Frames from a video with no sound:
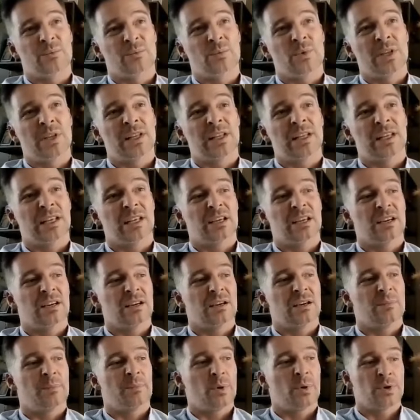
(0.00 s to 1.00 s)
really
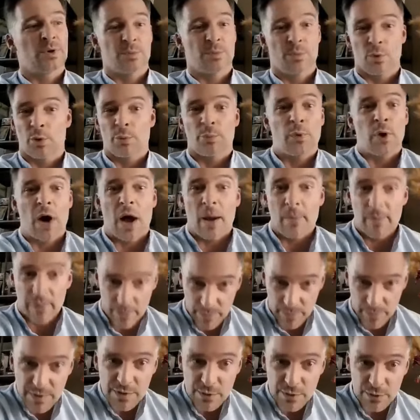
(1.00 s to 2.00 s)
pose more
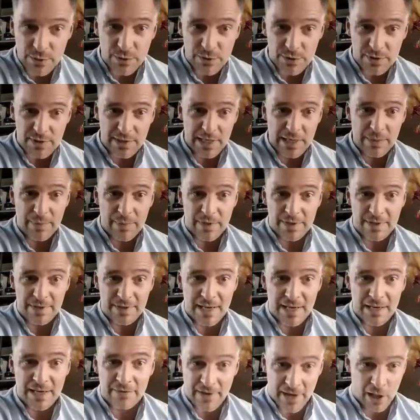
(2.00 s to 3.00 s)
problems to your sleep
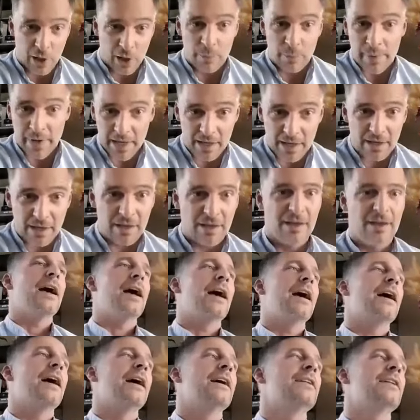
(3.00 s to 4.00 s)
instead of helping.
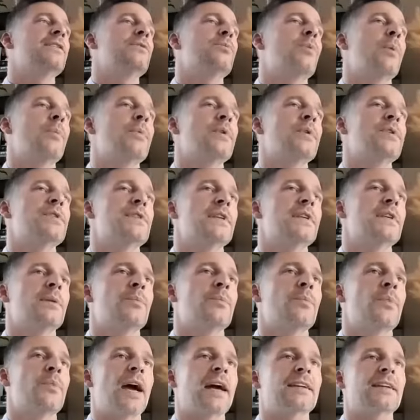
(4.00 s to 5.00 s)
And what we see
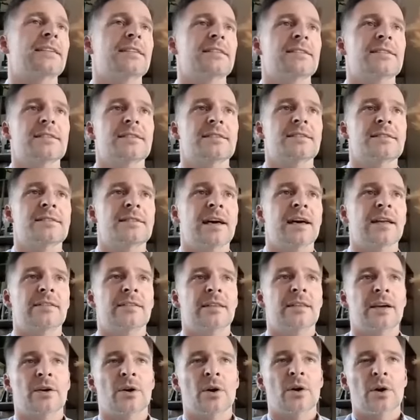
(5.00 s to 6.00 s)
in practice is that
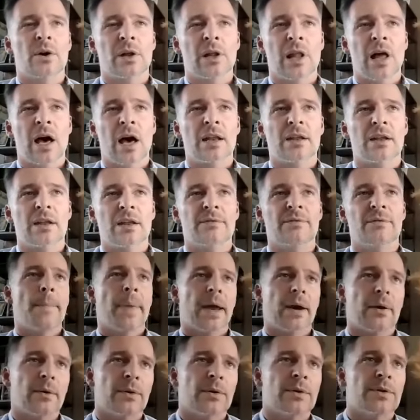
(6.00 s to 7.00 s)
there are a lot of
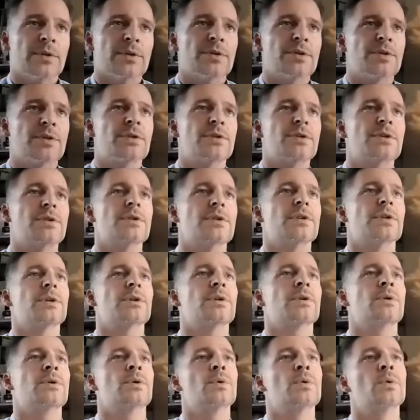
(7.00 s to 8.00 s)
parents
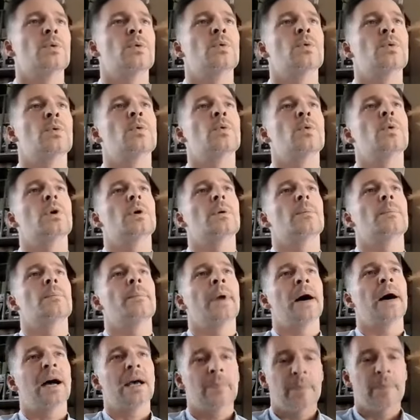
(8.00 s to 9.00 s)
who
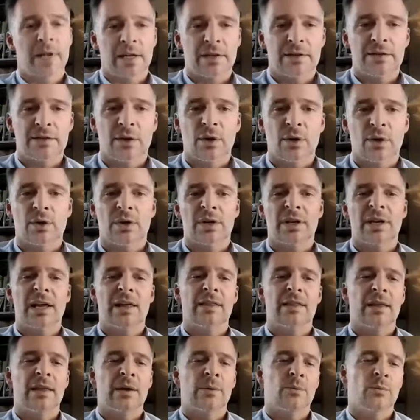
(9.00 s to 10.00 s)
buy melatonin
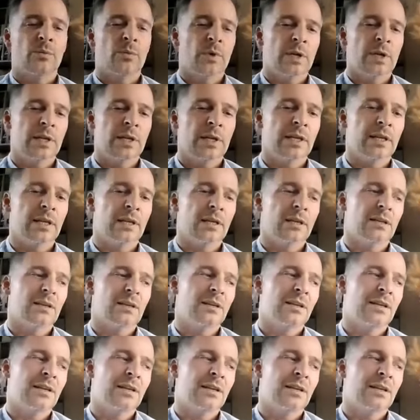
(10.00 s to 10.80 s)
and then really